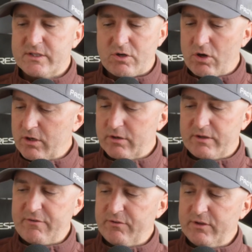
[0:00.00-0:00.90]
It's harder
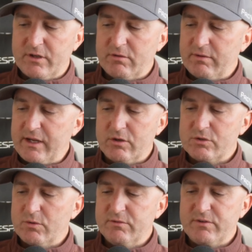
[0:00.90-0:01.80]
definitely than a regular
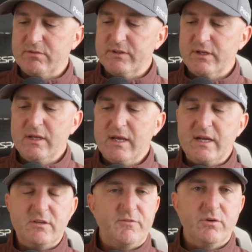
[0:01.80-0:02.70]
Tor Velvet,
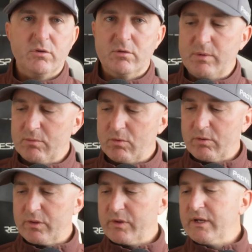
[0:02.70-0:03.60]
and you feel a little bit more
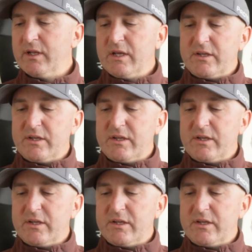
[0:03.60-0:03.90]
with it.